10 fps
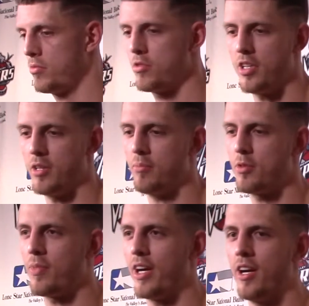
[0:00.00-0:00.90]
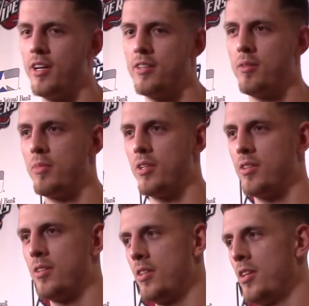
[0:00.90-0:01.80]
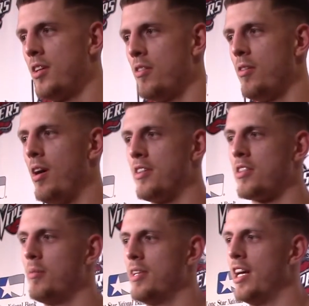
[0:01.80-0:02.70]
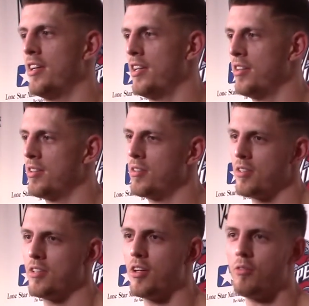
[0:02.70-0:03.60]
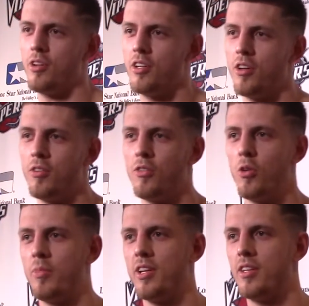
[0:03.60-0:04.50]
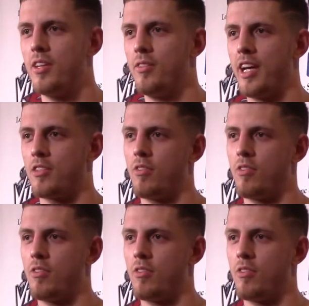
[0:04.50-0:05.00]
Same, just play hard. I mean, us coming down here, don't really know normally the next